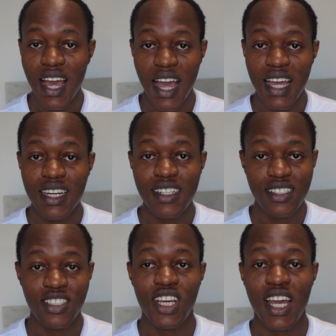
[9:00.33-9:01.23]
and
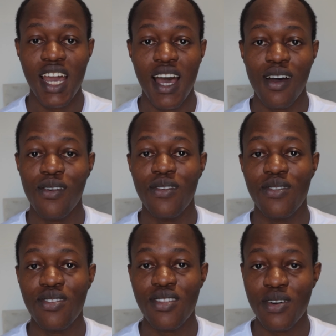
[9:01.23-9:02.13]
check out
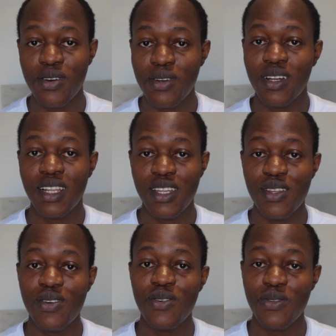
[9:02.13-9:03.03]
the
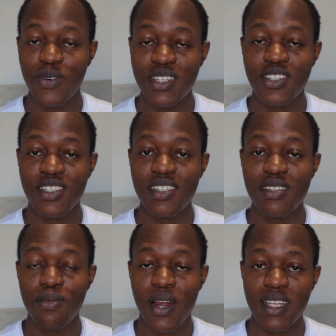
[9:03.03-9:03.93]
clinical
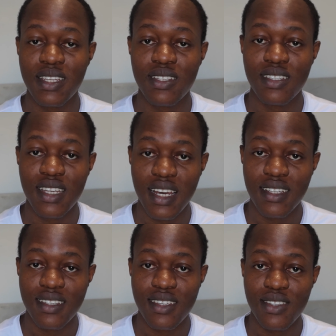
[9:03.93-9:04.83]
questions practice
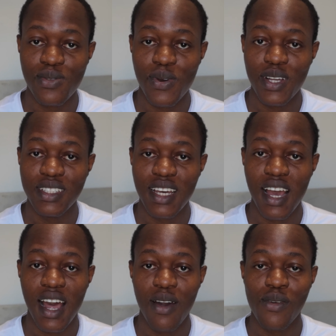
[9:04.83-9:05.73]
tests as well
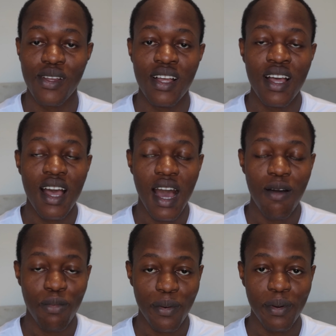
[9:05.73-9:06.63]
that I will
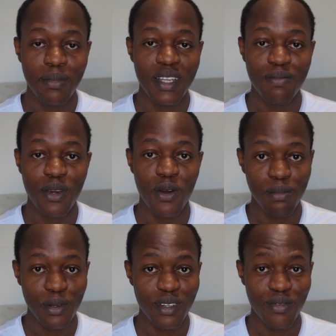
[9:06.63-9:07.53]
probably be
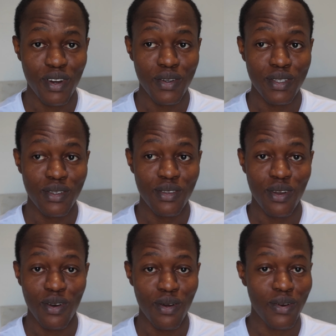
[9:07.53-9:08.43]
uploading very soon
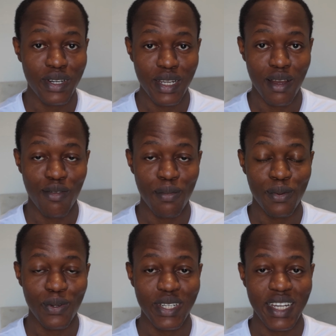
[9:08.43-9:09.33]
or already have
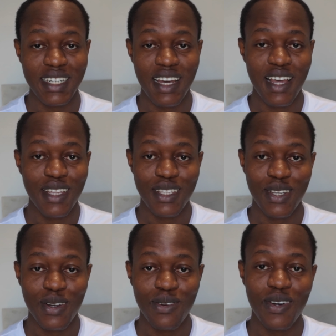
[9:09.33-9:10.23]
uploaded.
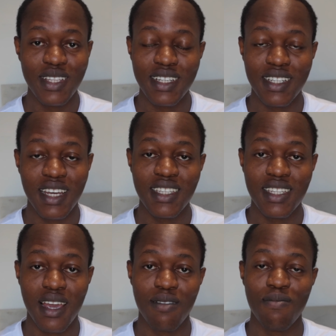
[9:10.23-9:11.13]
So until next
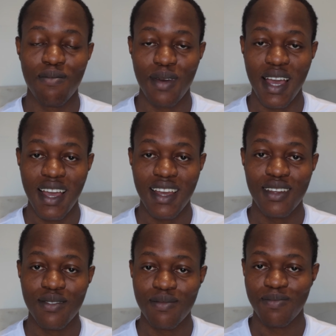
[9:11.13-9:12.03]
time, bye.